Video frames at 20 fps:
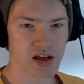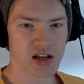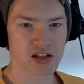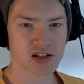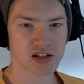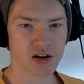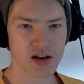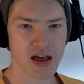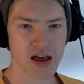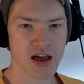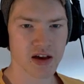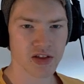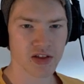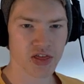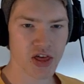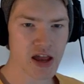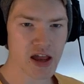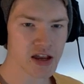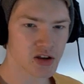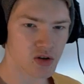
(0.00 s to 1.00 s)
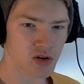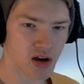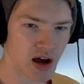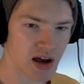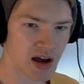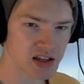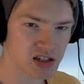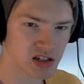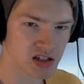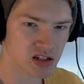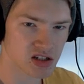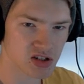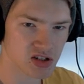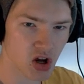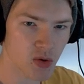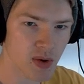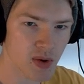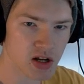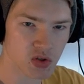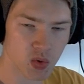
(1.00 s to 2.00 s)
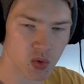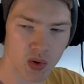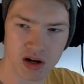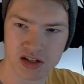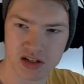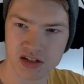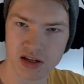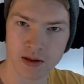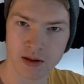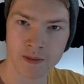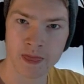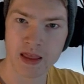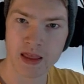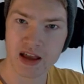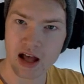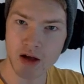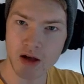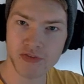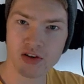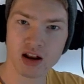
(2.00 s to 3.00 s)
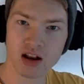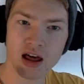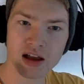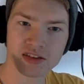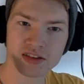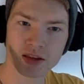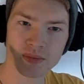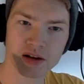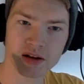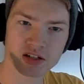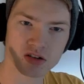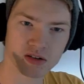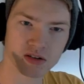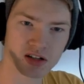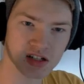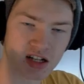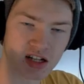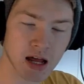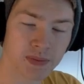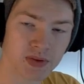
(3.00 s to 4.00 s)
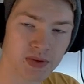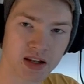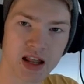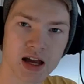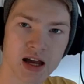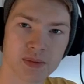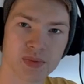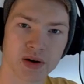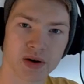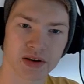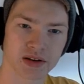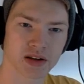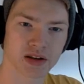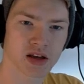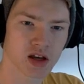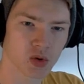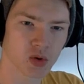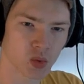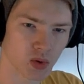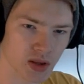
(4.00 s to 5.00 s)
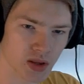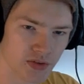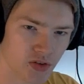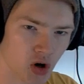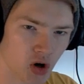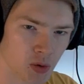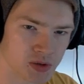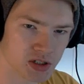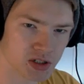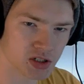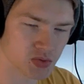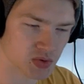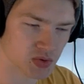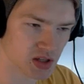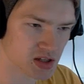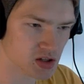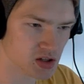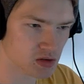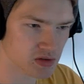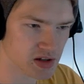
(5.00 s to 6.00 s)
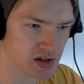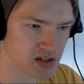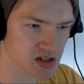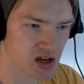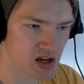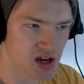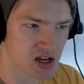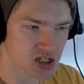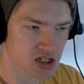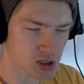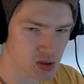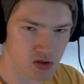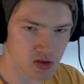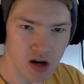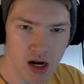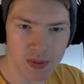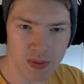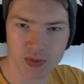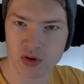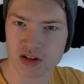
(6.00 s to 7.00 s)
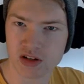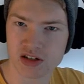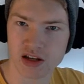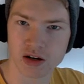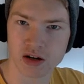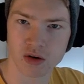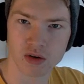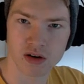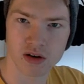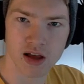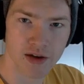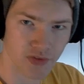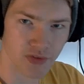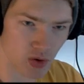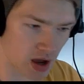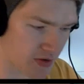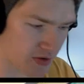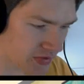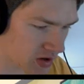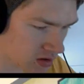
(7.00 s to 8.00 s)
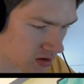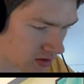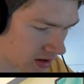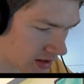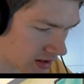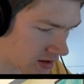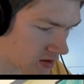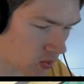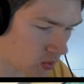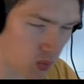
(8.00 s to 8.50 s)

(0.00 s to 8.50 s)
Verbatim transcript: So yeah, thank you guys so much for watching. If you liked it, make sure to slap that like button, whatever object is within your reach. Subscribe to the channel if you haven't already.